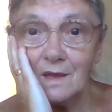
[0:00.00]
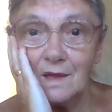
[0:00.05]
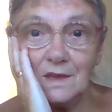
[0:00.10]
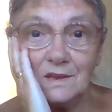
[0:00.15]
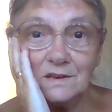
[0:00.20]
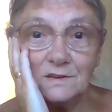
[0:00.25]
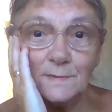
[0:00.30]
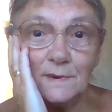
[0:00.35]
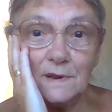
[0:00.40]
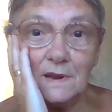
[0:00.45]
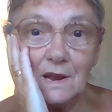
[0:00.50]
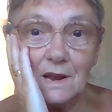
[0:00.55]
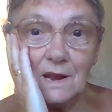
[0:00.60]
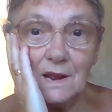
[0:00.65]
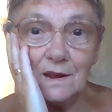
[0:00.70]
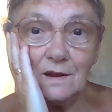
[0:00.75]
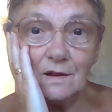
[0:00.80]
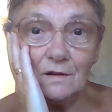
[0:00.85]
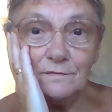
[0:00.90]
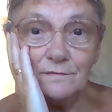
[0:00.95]
he's been
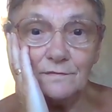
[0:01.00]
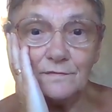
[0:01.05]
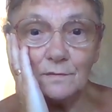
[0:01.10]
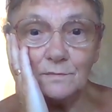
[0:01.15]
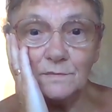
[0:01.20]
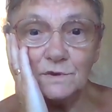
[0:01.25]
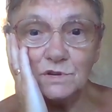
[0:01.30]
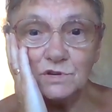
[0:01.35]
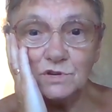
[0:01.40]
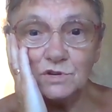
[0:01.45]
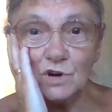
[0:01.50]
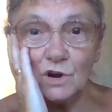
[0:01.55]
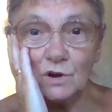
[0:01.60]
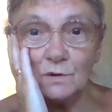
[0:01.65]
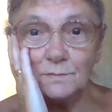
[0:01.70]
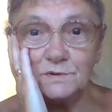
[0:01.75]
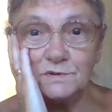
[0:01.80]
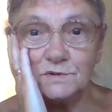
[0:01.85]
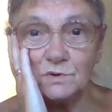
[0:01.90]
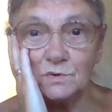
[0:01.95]
laid off from his
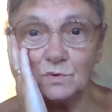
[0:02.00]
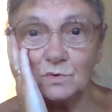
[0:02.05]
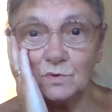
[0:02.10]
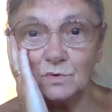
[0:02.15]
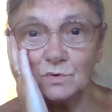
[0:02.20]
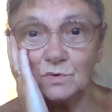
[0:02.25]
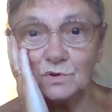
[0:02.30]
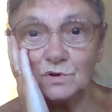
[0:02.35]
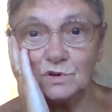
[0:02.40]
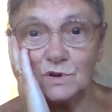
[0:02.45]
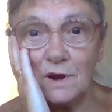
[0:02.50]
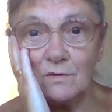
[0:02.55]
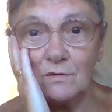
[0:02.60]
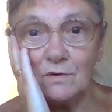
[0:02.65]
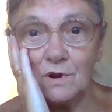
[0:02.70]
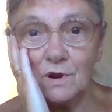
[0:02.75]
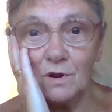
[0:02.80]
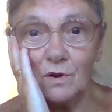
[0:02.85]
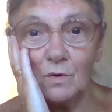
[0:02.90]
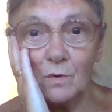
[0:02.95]
job, so
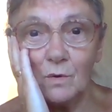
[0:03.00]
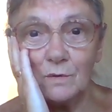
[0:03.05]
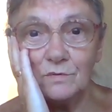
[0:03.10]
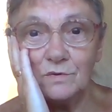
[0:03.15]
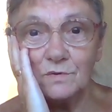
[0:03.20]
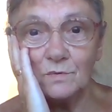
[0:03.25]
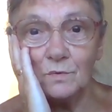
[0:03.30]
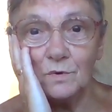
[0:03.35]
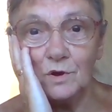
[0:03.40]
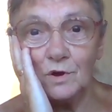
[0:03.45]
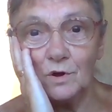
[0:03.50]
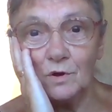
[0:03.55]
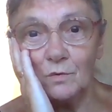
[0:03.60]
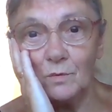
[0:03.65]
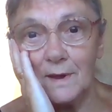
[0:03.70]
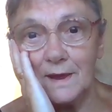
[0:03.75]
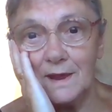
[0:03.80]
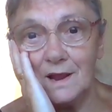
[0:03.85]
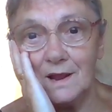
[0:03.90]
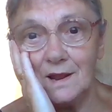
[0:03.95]
Cheryl can go out to work
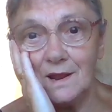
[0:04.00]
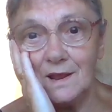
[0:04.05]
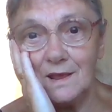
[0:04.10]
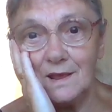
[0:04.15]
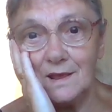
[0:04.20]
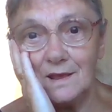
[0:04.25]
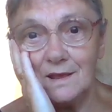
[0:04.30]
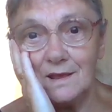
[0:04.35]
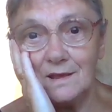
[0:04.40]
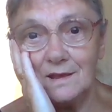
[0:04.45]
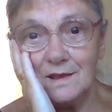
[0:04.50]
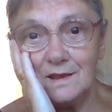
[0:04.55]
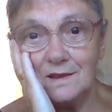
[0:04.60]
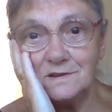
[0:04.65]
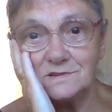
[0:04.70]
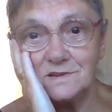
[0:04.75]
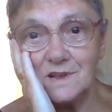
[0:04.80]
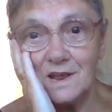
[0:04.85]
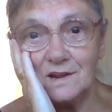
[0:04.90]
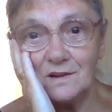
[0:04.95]
while
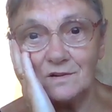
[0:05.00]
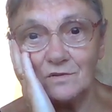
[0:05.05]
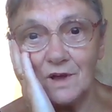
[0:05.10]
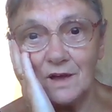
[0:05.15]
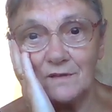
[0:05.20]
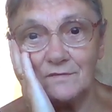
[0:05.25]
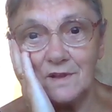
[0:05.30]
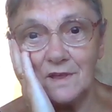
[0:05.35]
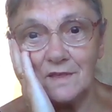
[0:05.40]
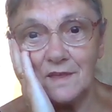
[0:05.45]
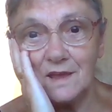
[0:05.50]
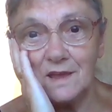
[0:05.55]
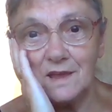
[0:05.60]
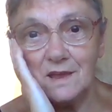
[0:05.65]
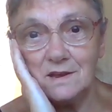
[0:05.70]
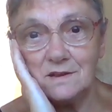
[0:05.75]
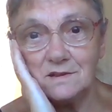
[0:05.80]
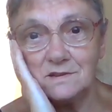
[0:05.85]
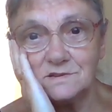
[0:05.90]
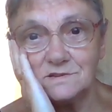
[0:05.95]
he's there to look after the
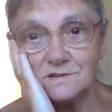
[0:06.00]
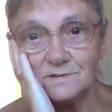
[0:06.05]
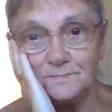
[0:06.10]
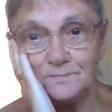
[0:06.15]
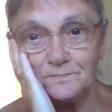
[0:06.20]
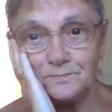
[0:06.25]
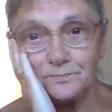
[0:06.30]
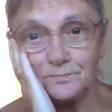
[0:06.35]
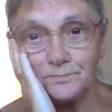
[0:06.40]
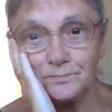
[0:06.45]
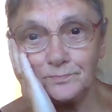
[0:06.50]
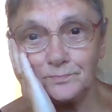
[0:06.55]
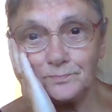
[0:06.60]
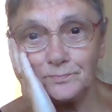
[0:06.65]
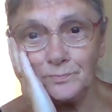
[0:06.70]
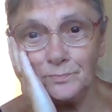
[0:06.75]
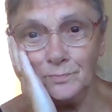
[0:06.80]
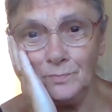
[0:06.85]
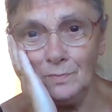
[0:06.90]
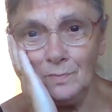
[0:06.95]
kids.
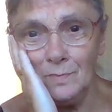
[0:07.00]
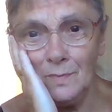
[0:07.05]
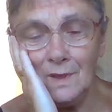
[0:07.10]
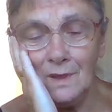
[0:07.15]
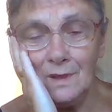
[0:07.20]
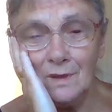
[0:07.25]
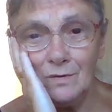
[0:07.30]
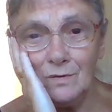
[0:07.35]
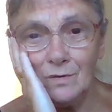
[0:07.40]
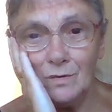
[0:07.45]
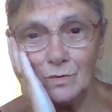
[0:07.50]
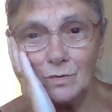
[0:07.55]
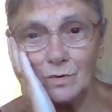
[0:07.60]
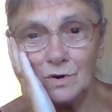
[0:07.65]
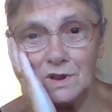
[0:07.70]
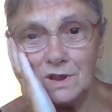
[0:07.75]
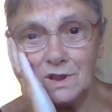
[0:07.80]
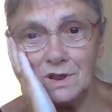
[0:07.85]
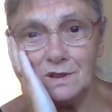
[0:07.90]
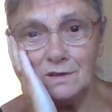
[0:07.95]

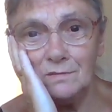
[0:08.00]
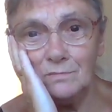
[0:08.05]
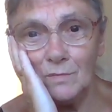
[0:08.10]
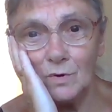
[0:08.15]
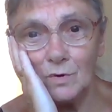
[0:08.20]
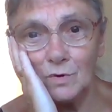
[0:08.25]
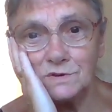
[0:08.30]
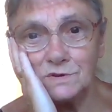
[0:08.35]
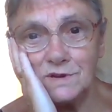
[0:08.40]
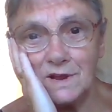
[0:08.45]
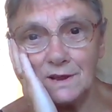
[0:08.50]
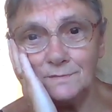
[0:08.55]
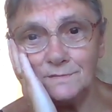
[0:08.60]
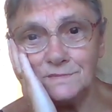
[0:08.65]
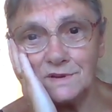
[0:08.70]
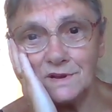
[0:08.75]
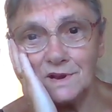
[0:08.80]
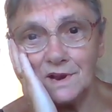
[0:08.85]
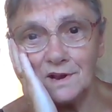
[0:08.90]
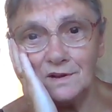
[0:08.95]
Only more
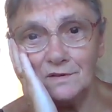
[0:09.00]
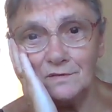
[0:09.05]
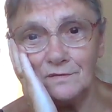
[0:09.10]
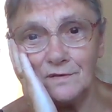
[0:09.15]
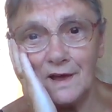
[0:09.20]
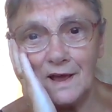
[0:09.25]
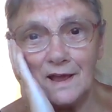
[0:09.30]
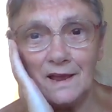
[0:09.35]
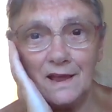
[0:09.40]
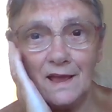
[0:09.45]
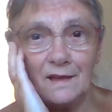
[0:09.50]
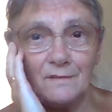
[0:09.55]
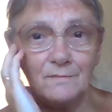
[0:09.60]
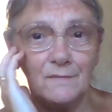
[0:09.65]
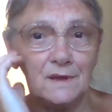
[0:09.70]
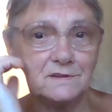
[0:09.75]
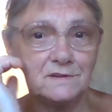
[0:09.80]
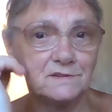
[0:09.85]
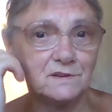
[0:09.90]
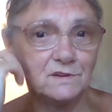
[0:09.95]
times than enough I get
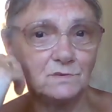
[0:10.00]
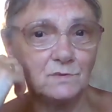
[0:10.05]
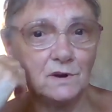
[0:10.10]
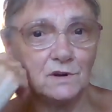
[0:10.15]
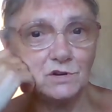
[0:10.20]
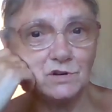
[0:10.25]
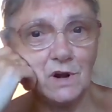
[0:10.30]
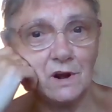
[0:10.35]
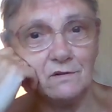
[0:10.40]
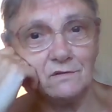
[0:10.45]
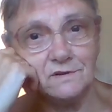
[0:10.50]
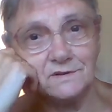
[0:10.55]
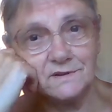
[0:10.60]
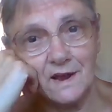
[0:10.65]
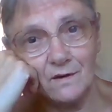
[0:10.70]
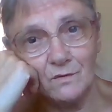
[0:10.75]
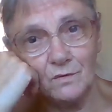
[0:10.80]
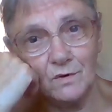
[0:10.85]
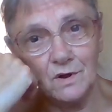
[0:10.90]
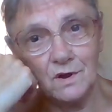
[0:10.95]
message when Cheryl's
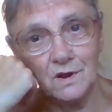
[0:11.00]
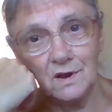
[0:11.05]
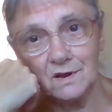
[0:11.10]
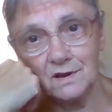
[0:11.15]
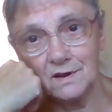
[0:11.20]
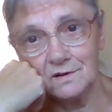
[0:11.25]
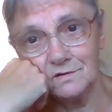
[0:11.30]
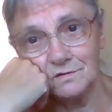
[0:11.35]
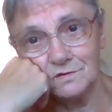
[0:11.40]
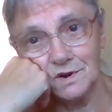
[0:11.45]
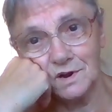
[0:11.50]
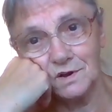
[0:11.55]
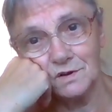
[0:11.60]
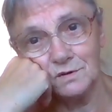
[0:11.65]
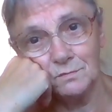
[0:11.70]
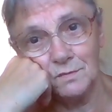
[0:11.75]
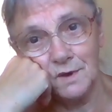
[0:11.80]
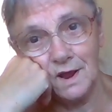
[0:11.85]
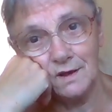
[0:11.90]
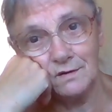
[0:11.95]
at work, you know, to
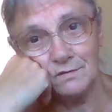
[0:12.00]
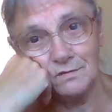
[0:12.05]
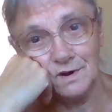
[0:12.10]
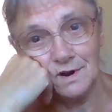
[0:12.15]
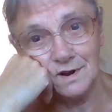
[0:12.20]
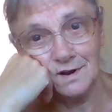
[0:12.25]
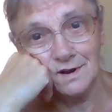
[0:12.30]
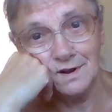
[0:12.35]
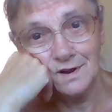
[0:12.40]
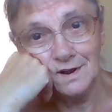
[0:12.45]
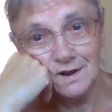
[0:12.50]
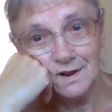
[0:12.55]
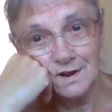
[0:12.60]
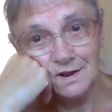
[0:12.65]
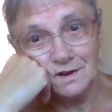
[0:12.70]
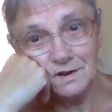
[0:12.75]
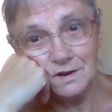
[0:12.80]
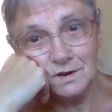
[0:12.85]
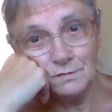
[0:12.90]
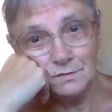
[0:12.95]
come down and,
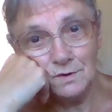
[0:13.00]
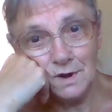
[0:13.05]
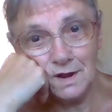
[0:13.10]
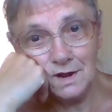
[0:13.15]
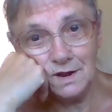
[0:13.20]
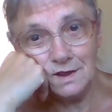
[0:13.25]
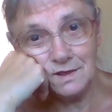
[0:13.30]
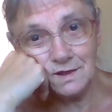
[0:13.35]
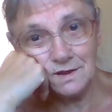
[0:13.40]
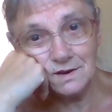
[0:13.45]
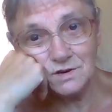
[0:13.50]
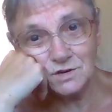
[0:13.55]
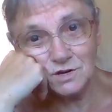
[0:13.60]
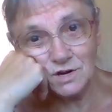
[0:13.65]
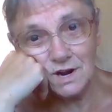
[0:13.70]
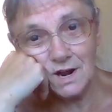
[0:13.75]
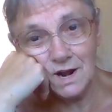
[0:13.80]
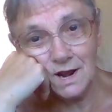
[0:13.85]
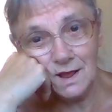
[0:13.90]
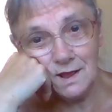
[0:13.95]
"You doing anything,
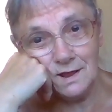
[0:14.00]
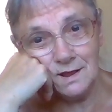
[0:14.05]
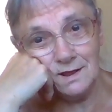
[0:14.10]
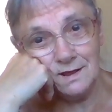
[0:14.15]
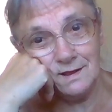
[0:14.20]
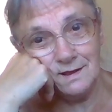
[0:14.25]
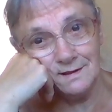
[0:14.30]
Sheila?"